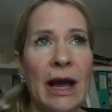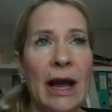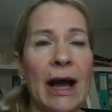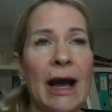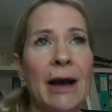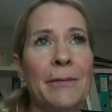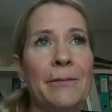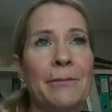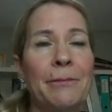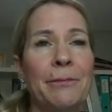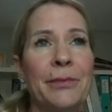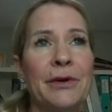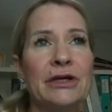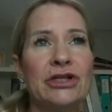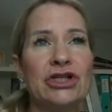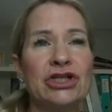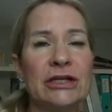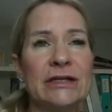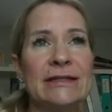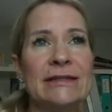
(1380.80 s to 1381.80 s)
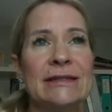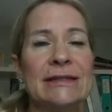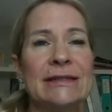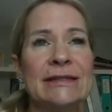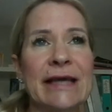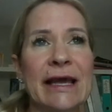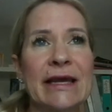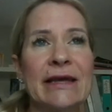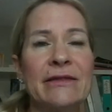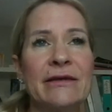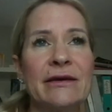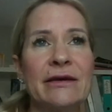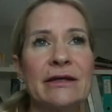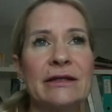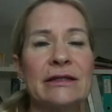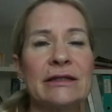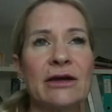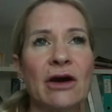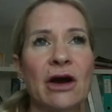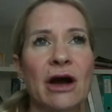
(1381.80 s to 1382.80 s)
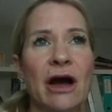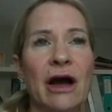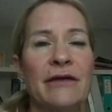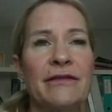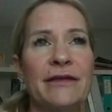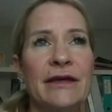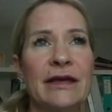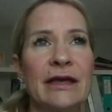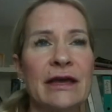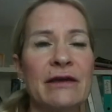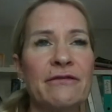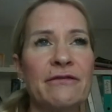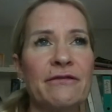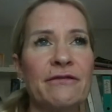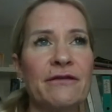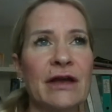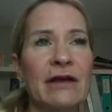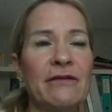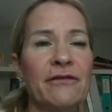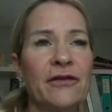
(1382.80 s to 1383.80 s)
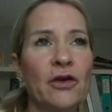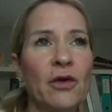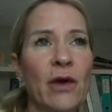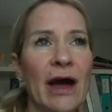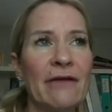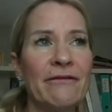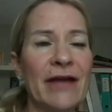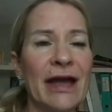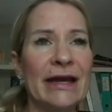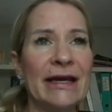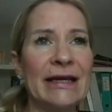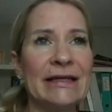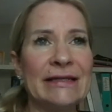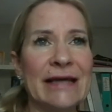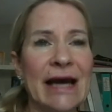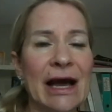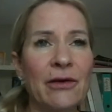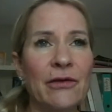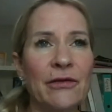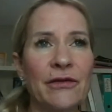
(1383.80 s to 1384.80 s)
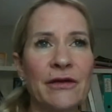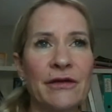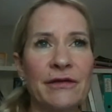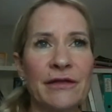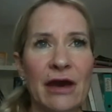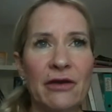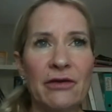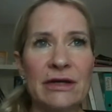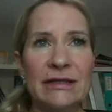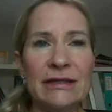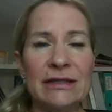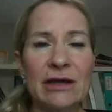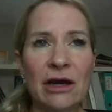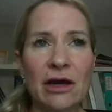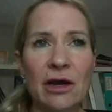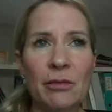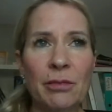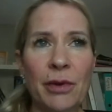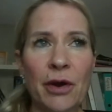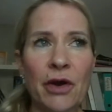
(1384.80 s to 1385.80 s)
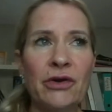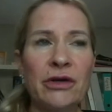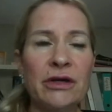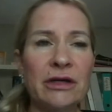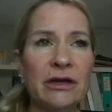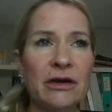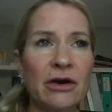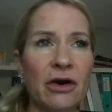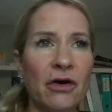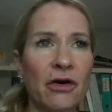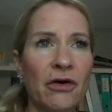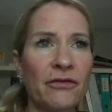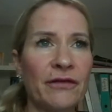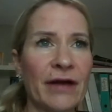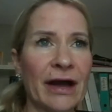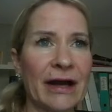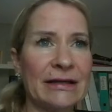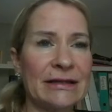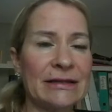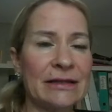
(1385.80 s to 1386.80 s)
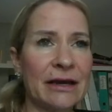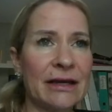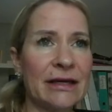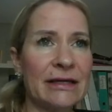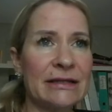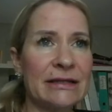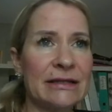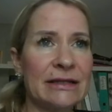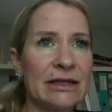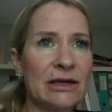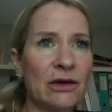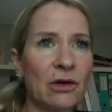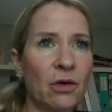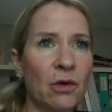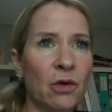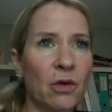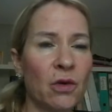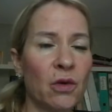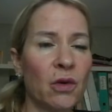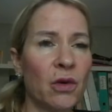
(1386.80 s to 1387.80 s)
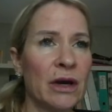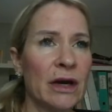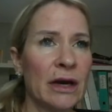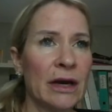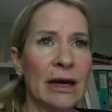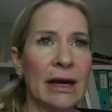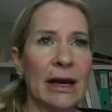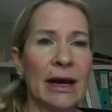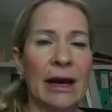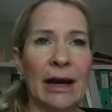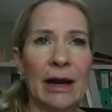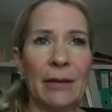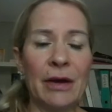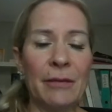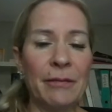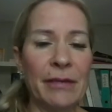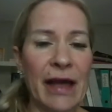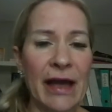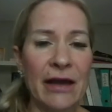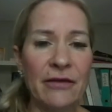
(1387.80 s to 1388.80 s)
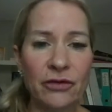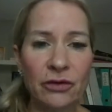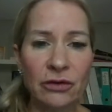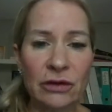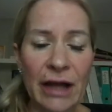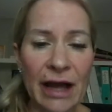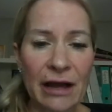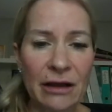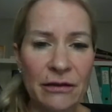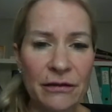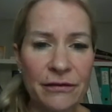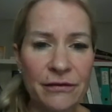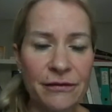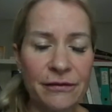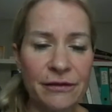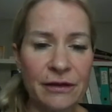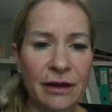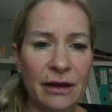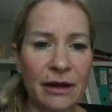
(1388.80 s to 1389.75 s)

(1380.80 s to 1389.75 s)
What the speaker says: but just to say that I think if you have any doubt that there is a component of anxiety or a behavioral health,